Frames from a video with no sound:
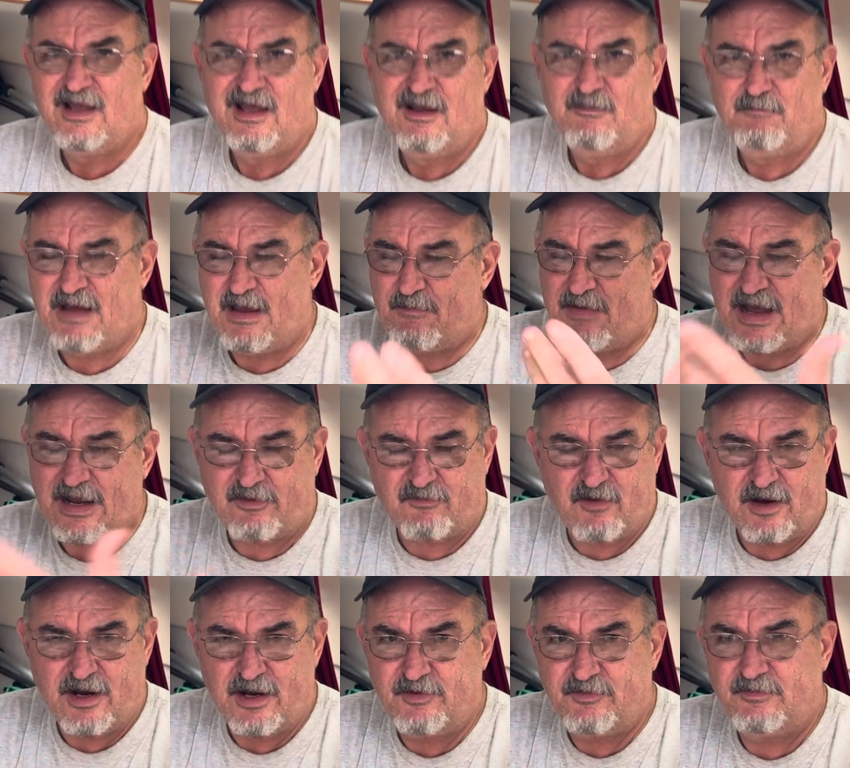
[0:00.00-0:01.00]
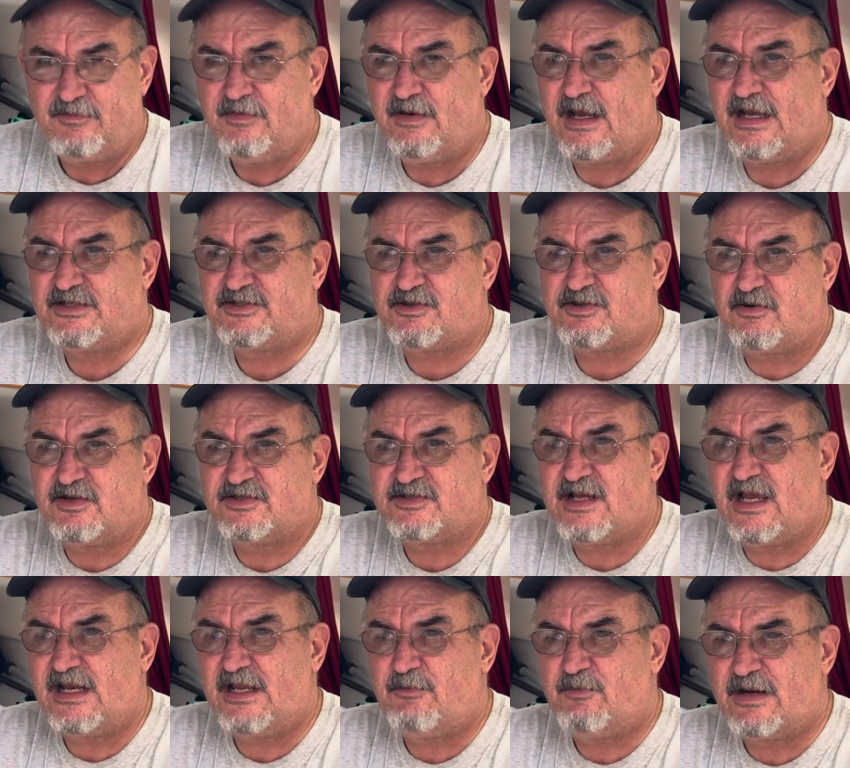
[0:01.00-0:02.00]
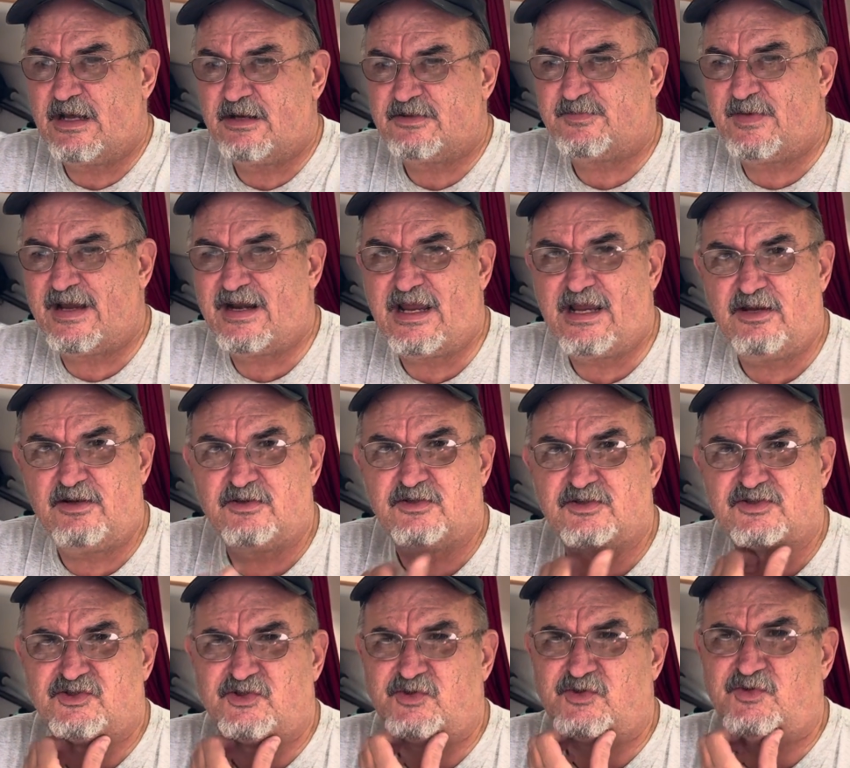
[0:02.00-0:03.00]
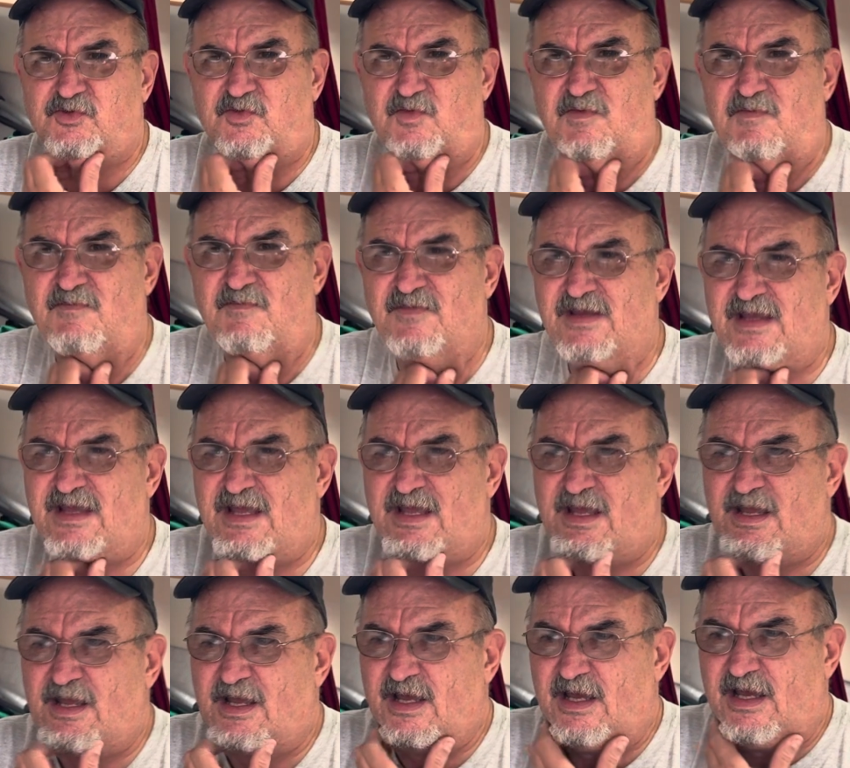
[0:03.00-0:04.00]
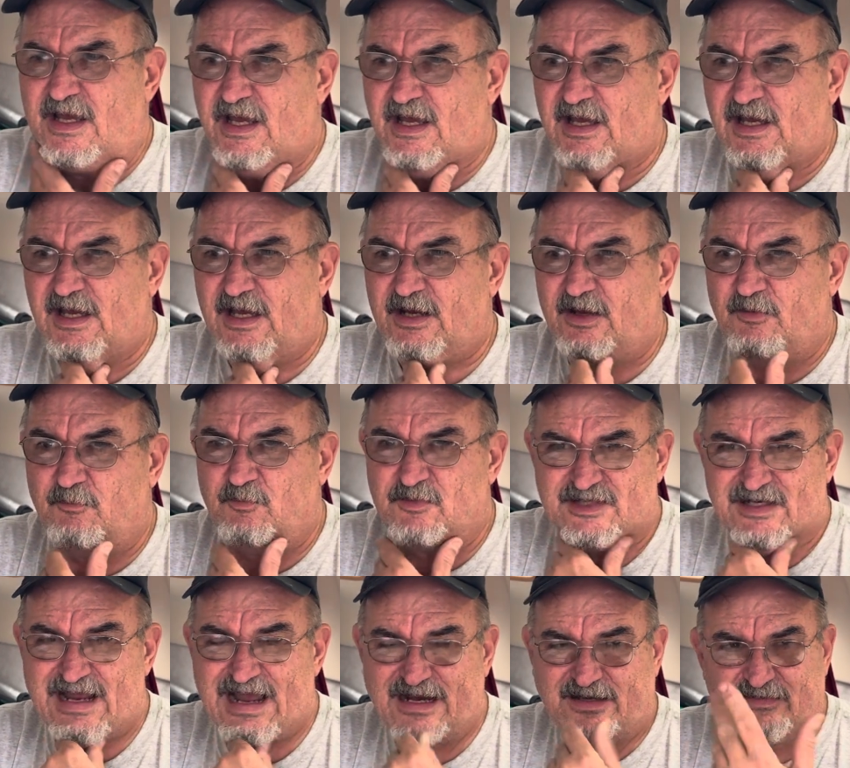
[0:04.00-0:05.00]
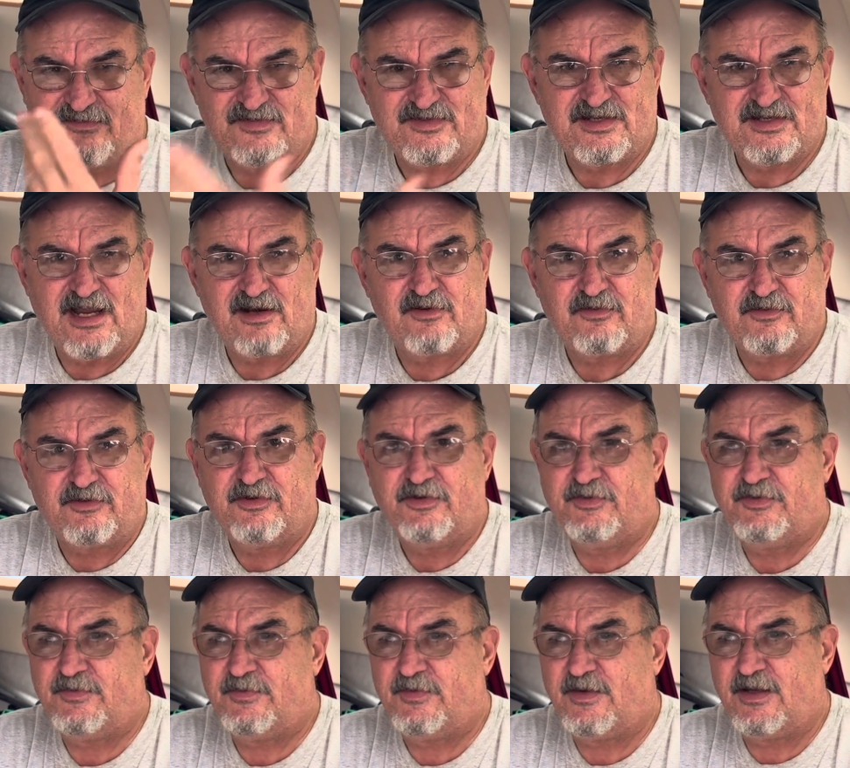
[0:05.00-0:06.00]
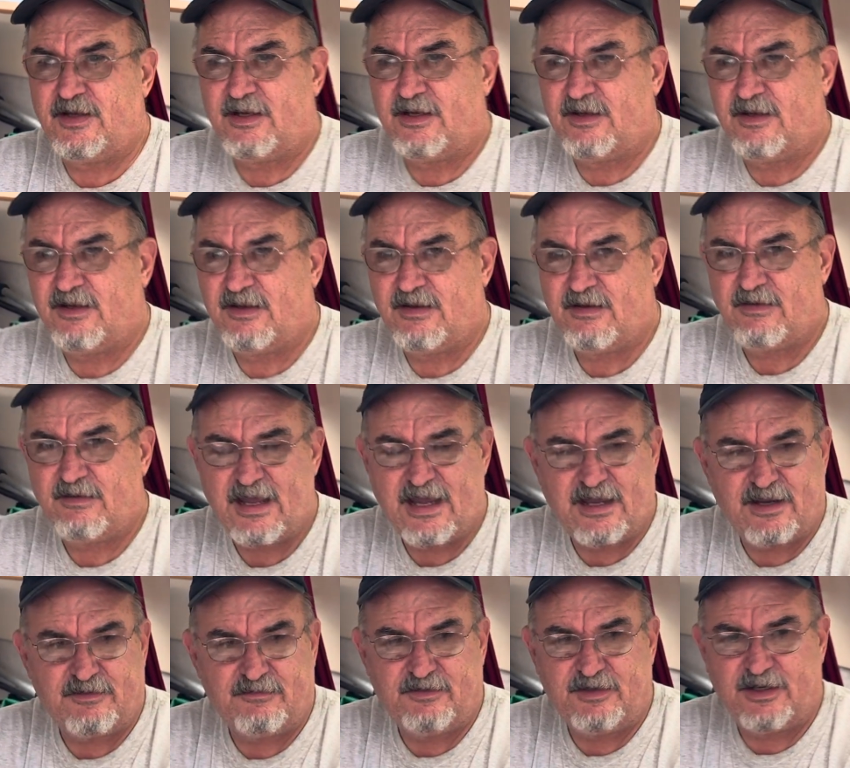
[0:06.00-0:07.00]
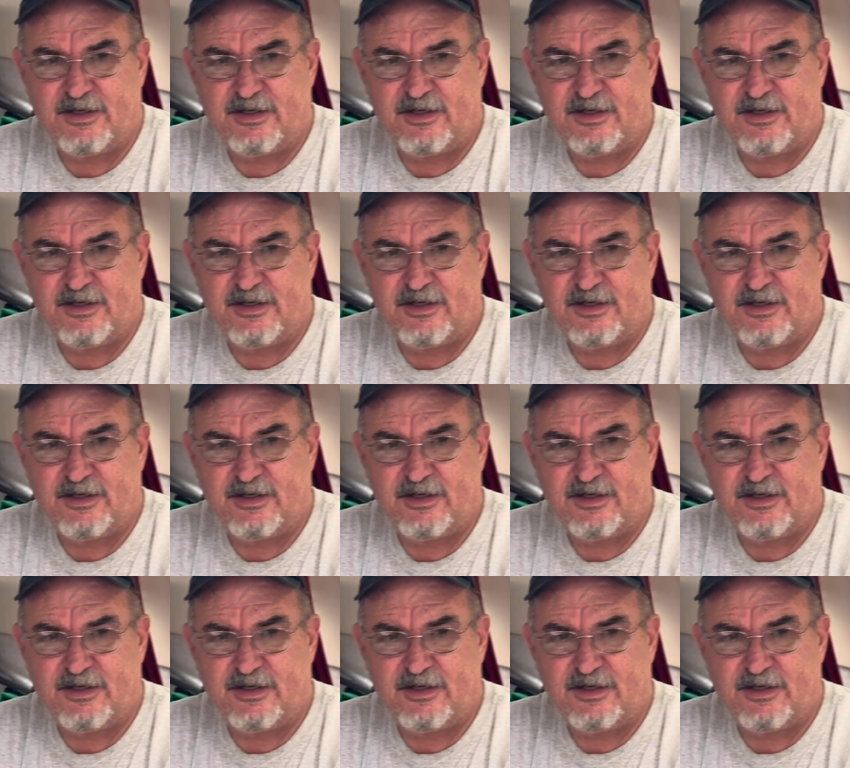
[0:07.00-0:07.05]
My background, I started sailing when I was about 8 years old. Was an active sailor, had